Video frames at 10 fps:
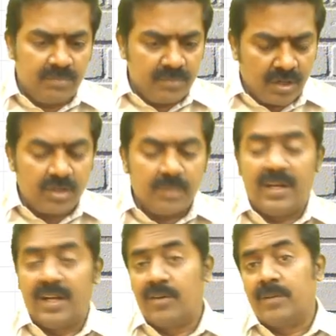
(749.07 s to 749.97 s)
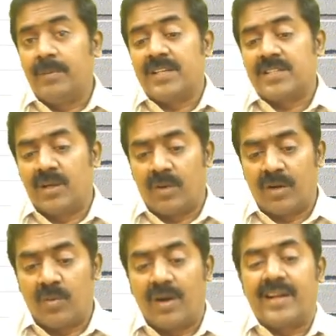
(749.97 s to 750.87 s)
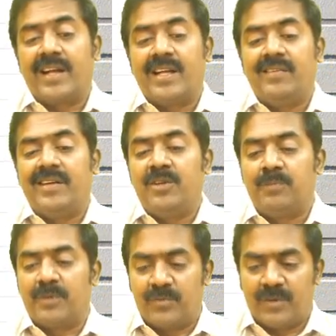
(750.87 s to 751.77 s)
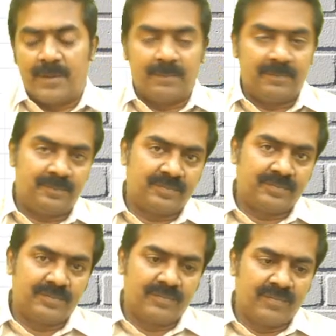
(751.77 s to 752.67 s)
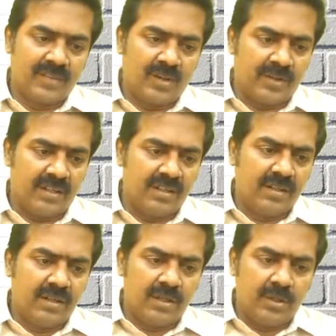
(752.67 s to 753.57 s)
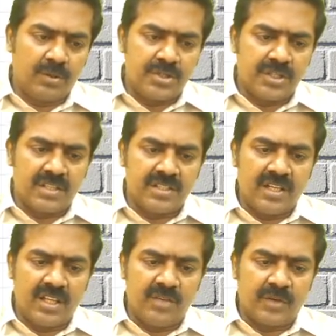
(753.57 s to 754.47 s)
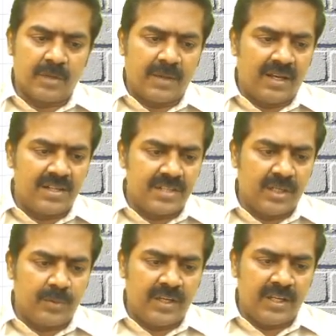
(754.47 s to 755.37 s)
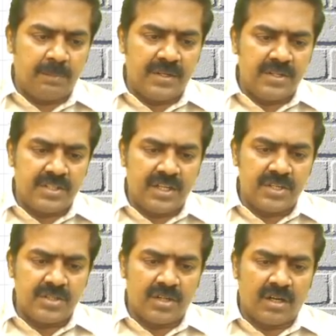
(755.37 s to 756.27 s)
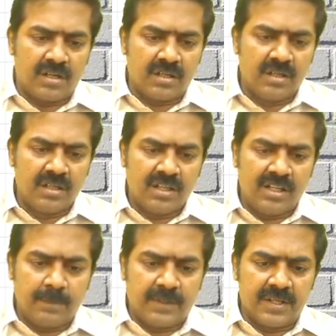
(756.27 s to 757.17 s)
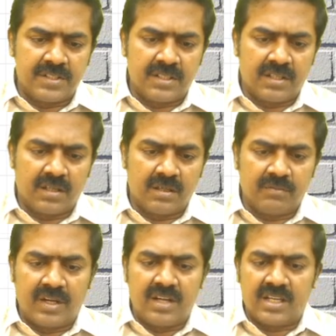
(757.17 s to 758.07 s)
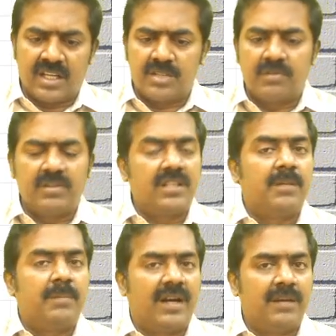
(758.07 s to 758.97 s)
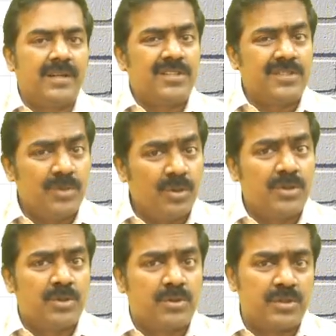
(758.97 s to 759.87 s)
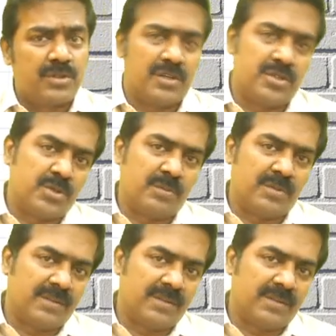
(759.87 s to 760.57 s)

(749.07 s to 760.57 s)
are to be recovered based on what activity you perform. Okay, don't charge anything for balance inquiry, pin change, or deposit or fund transfer within the bank because no resources consumed.